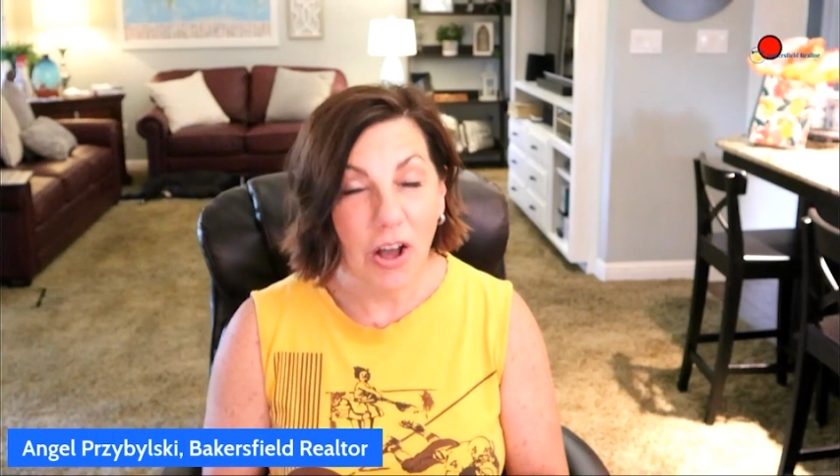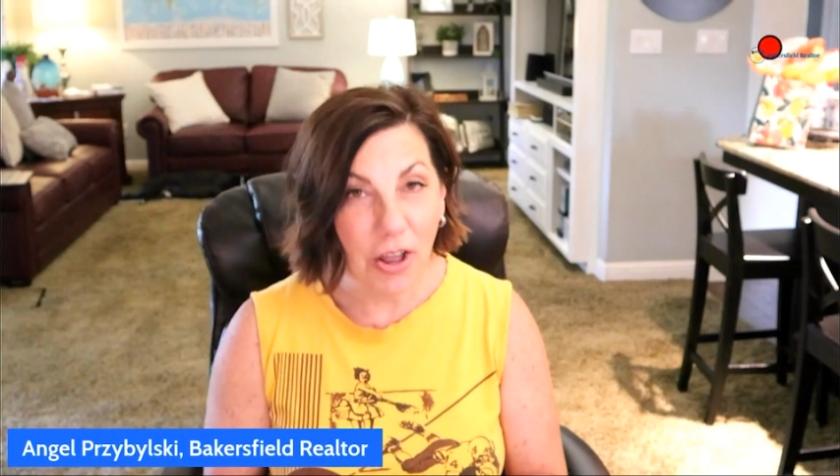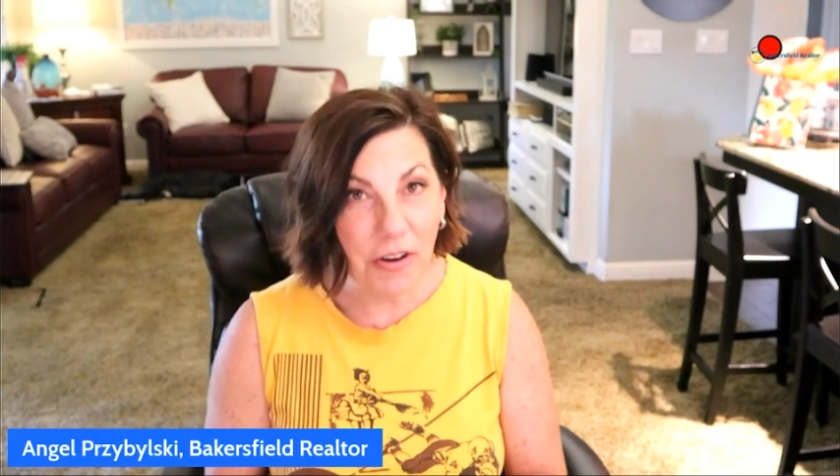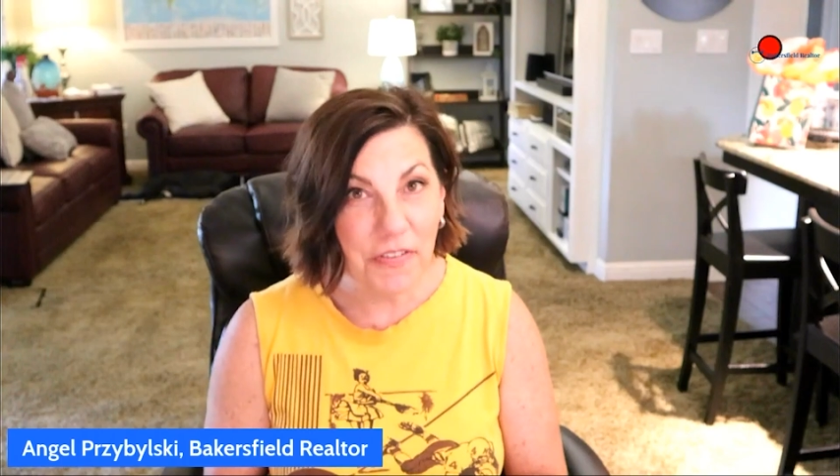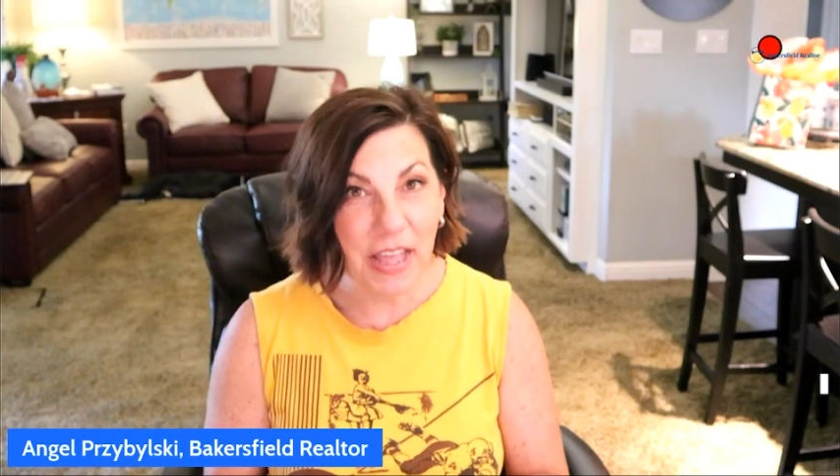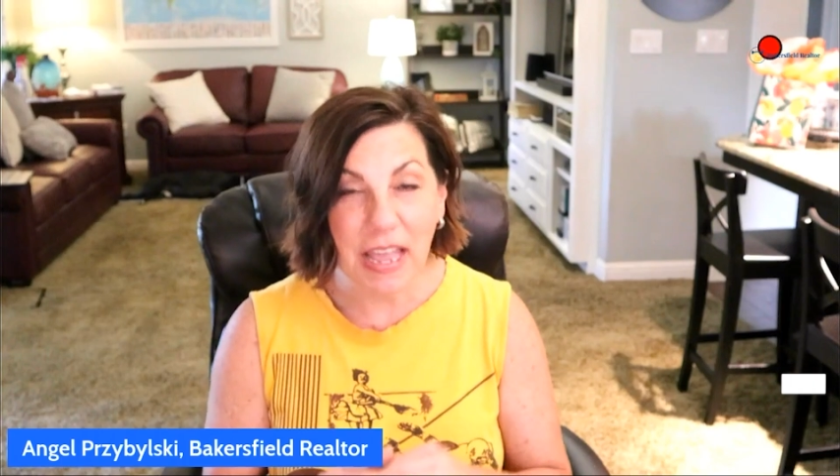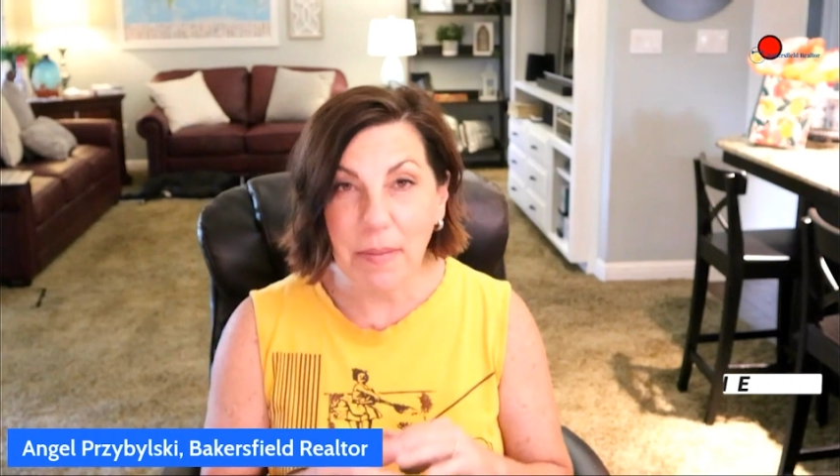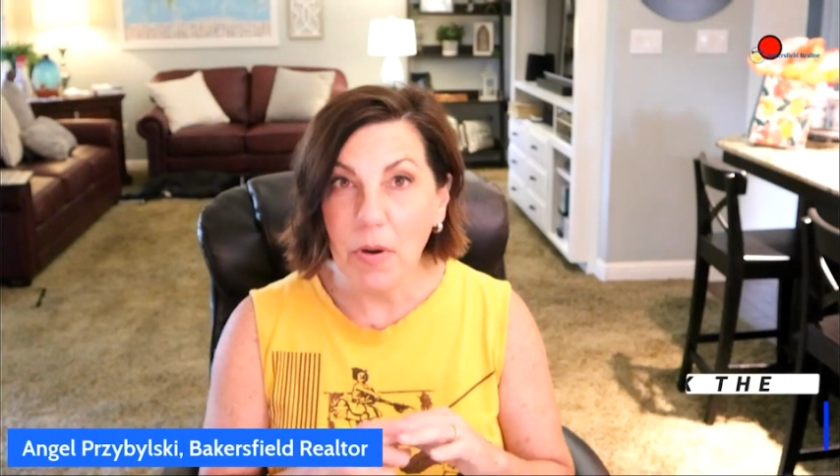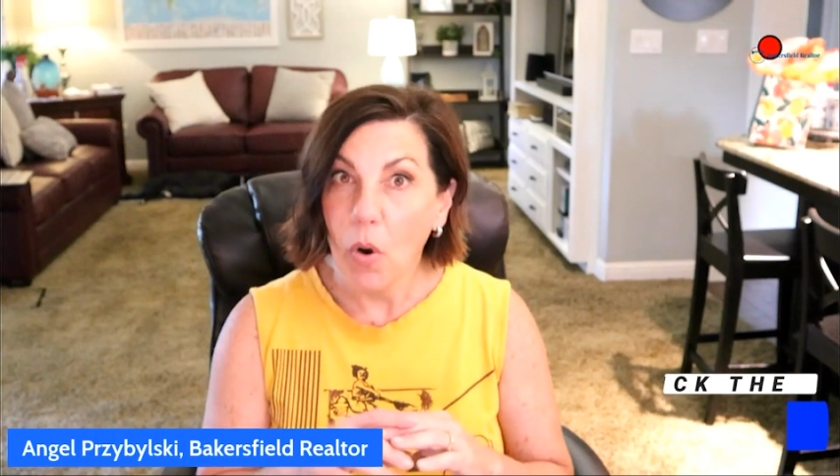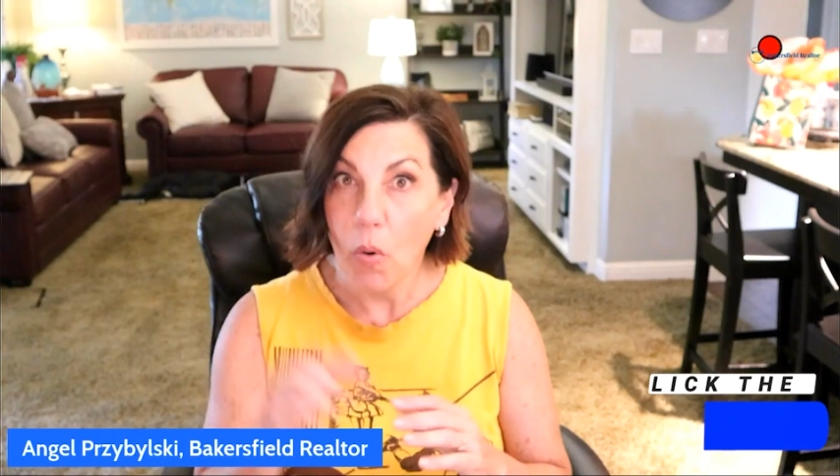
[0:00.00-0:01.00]
of Fame
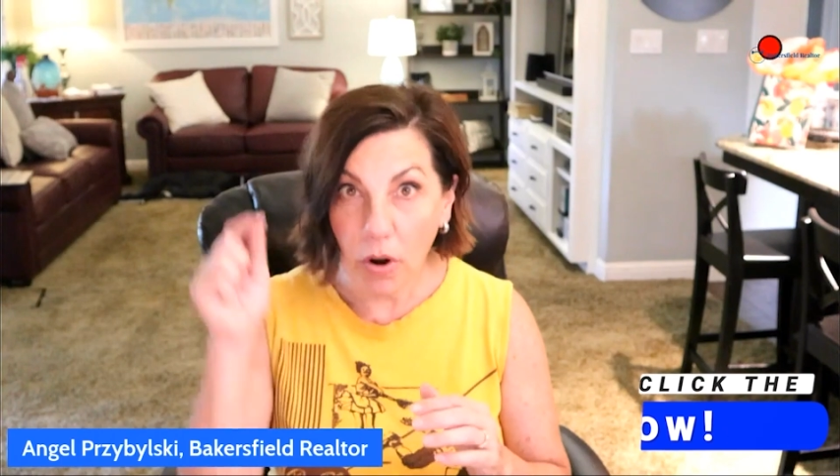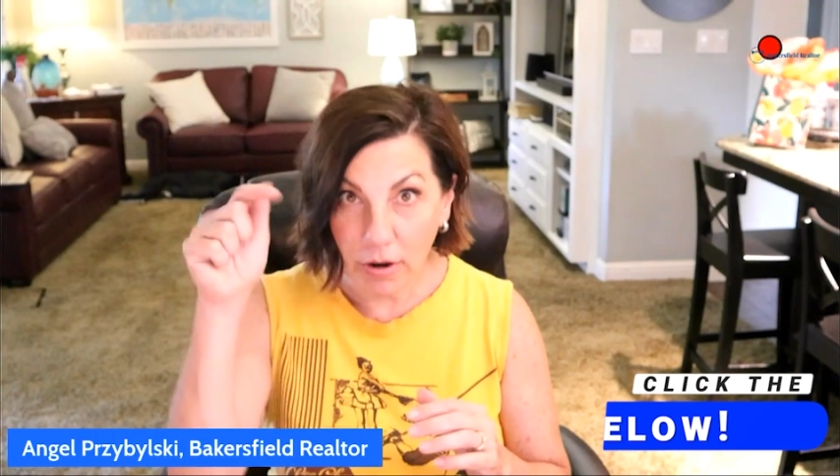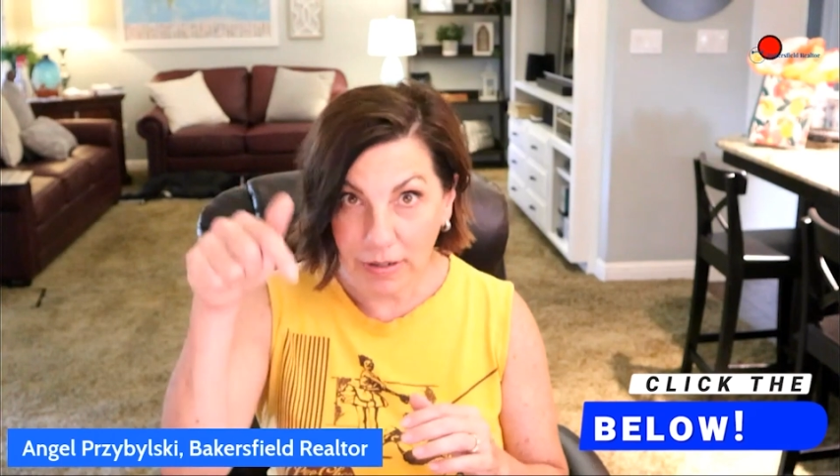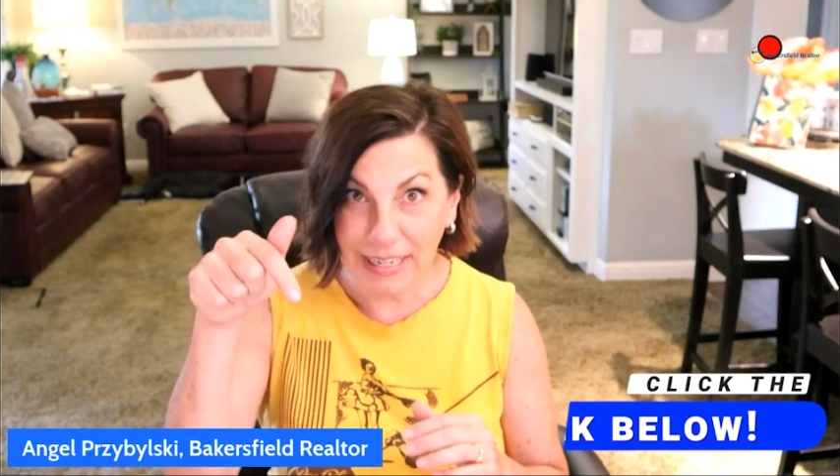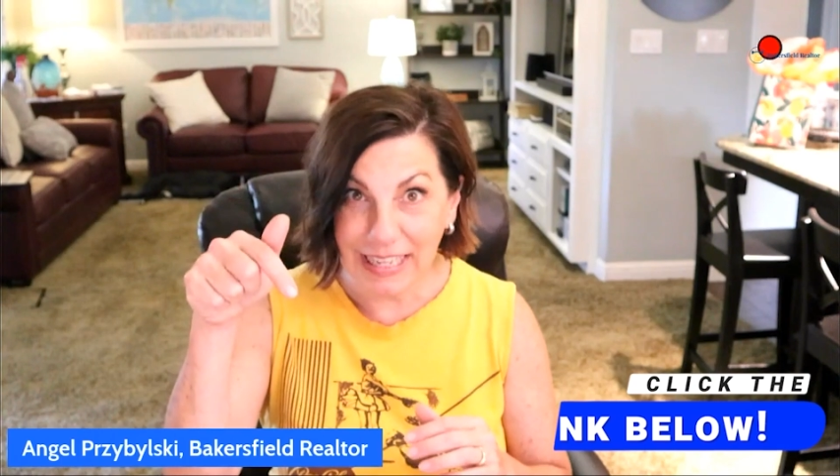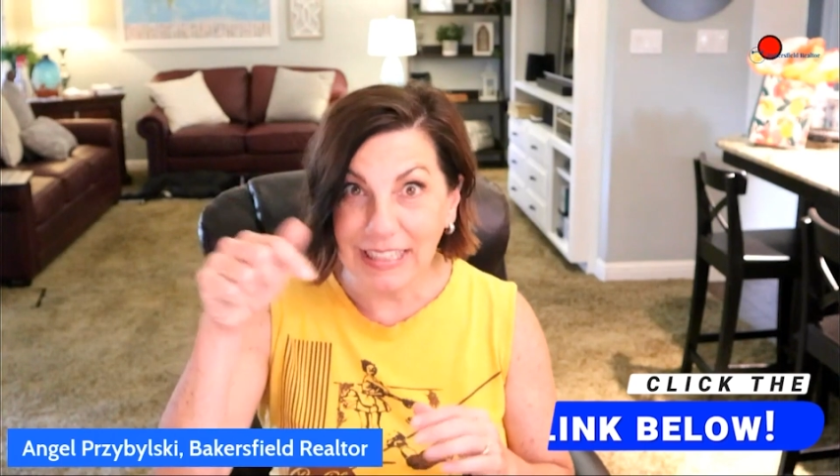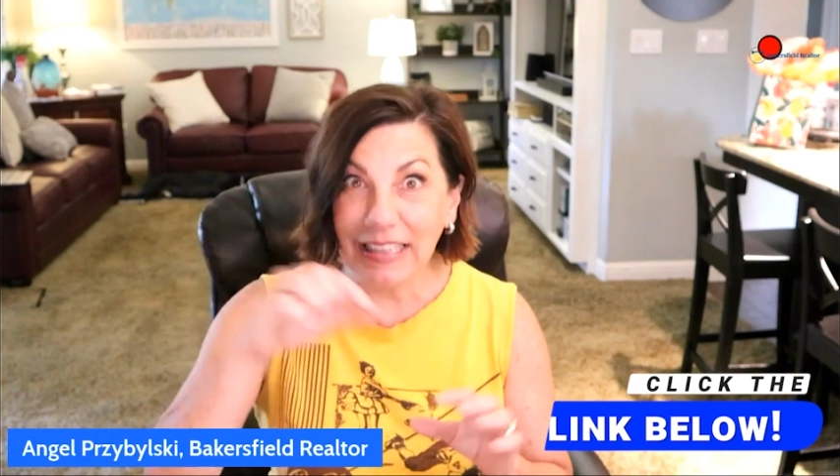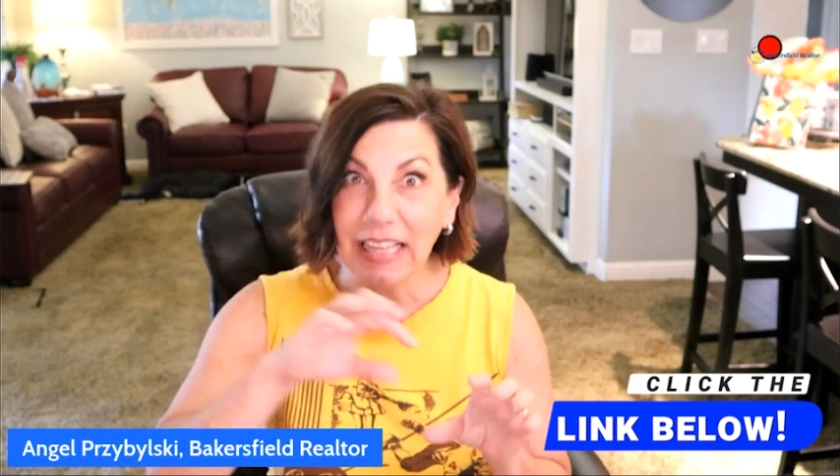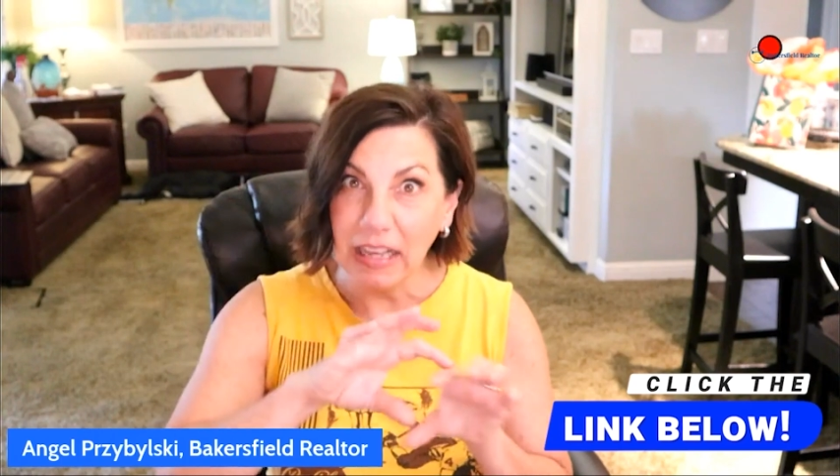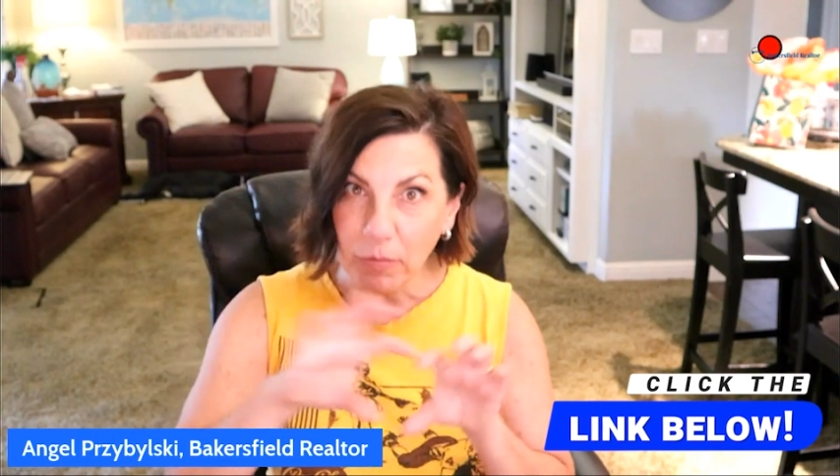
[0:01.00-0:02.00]
or clicking the
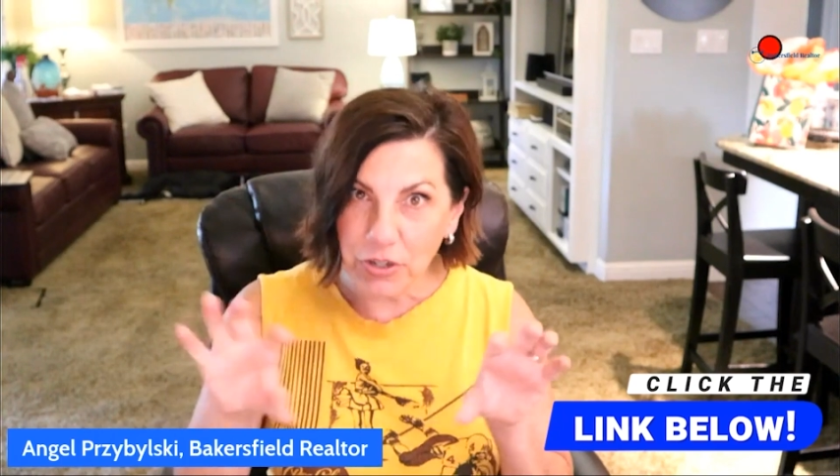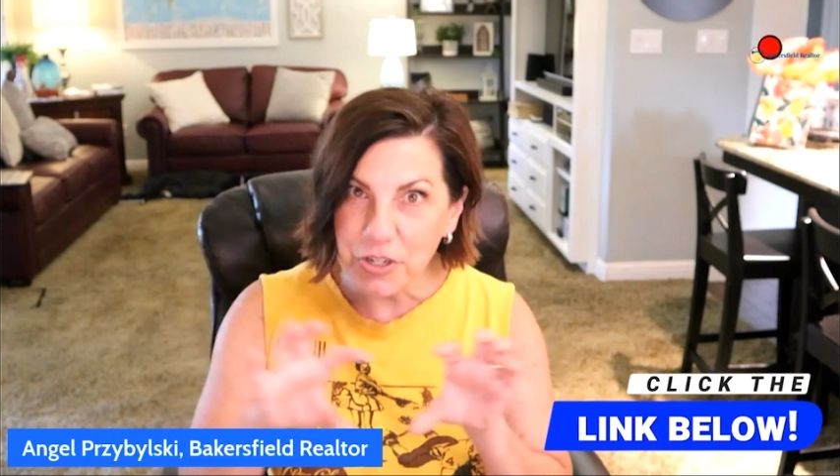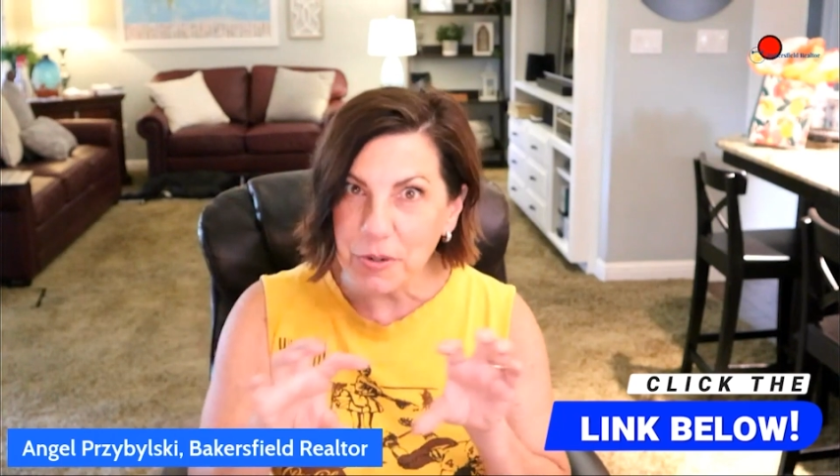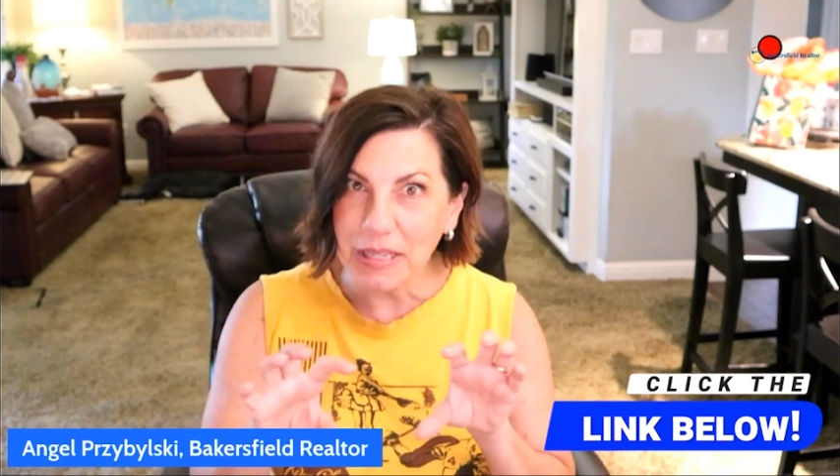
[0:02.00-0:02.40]
link once you get